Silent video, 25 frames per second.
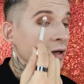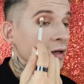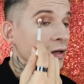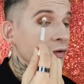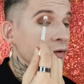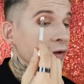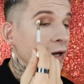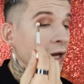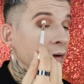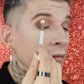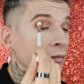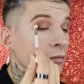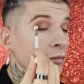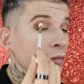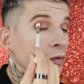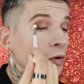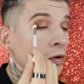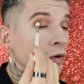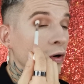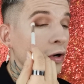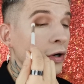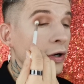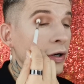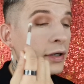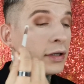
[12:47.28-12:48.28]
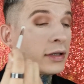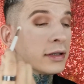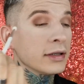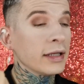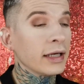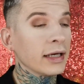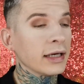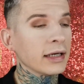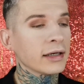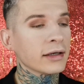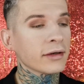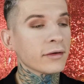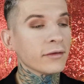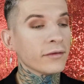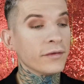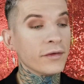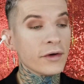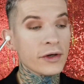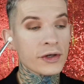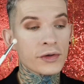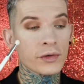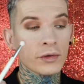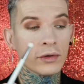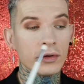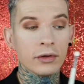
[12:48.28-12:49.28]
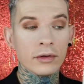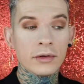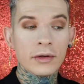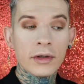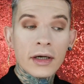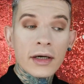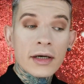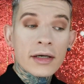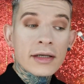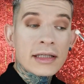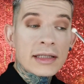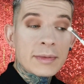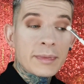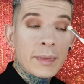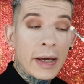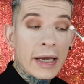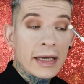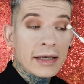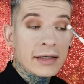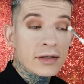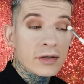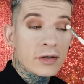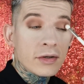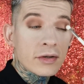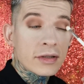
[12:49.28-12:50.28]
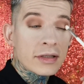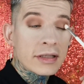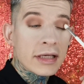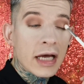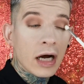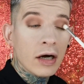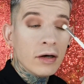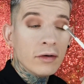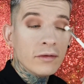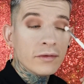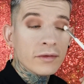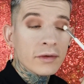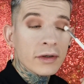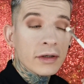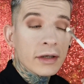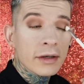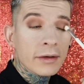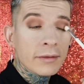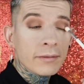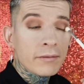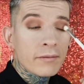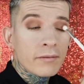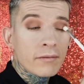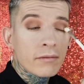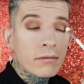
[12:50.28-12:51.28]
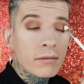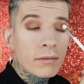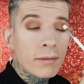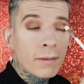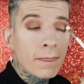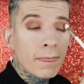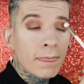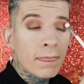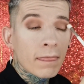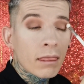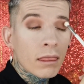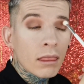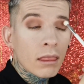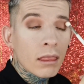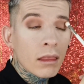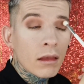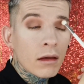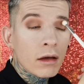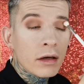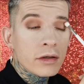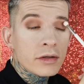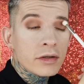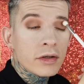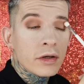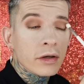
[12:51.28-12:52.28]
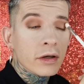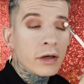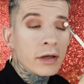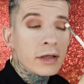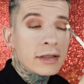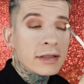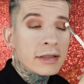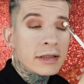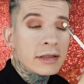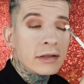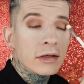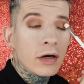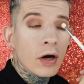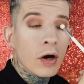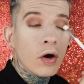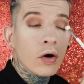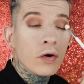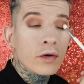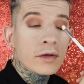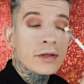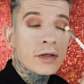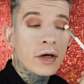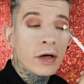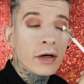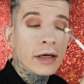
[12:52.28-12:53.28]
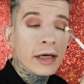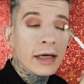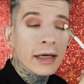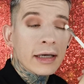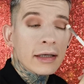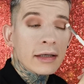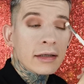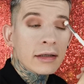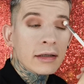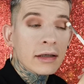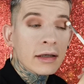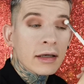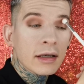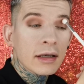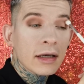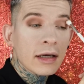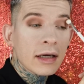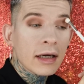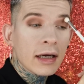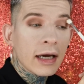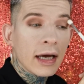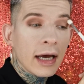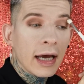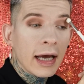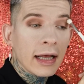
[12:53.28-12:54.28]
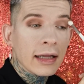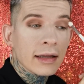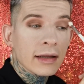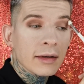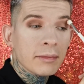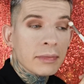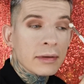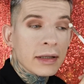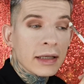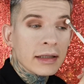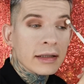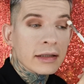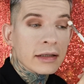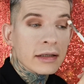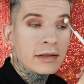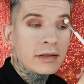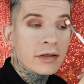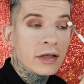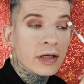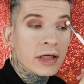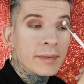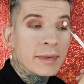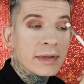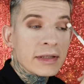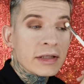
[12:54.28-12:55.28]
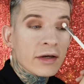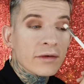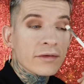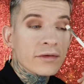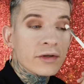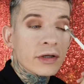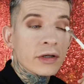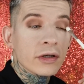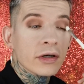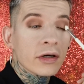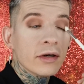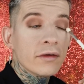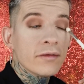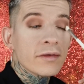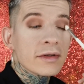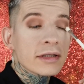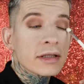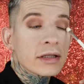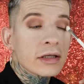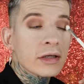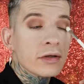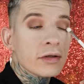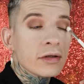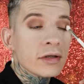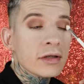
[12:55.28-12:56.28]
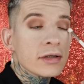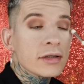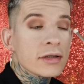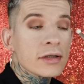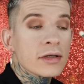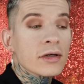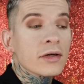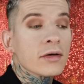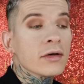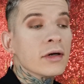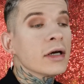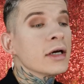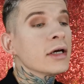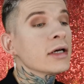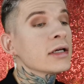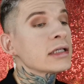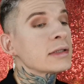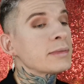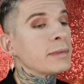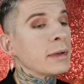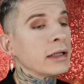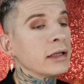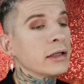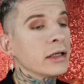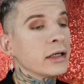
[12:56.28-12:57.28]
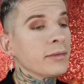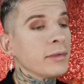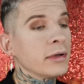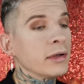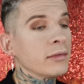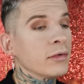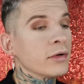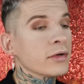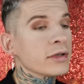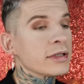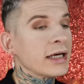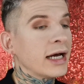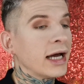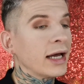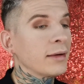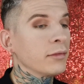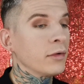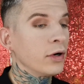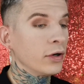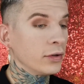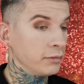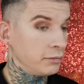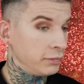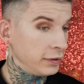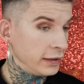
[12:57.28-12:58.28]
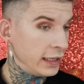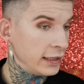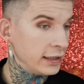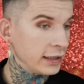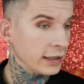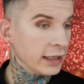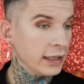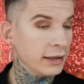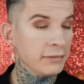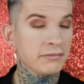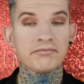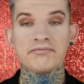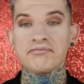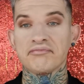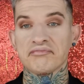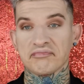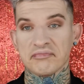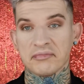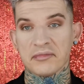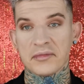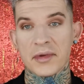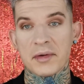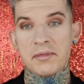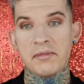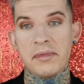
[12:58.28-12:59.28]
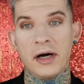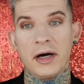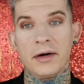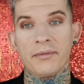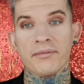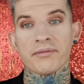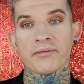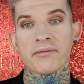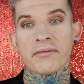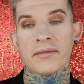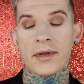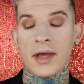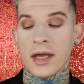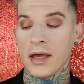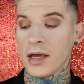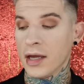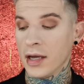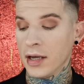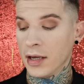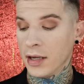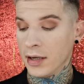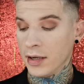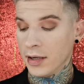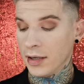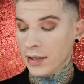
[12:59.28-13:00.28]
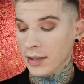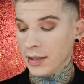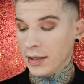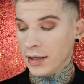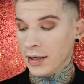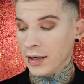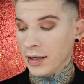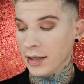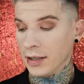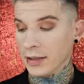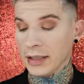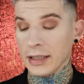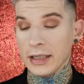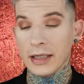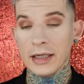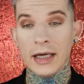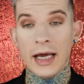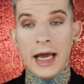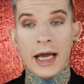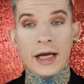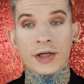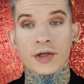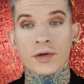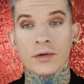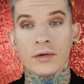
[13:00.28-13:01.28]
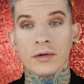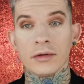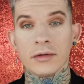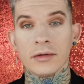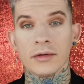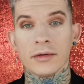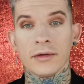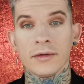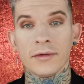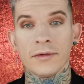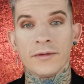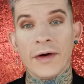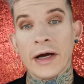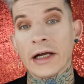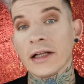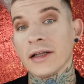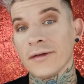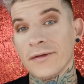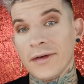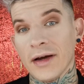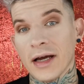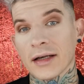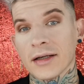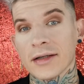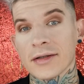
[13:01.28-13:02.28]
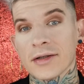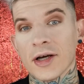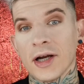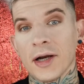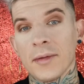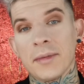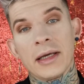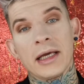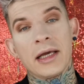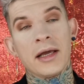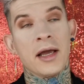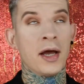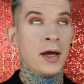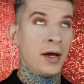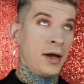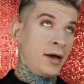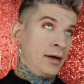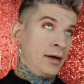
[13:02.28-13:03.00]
create more like visual space to yourself. So you're gonna see the whole socket, and the blending is going to be softer. Obviously you need to spend a little bit more time on blending it, but the actual final effect is going to be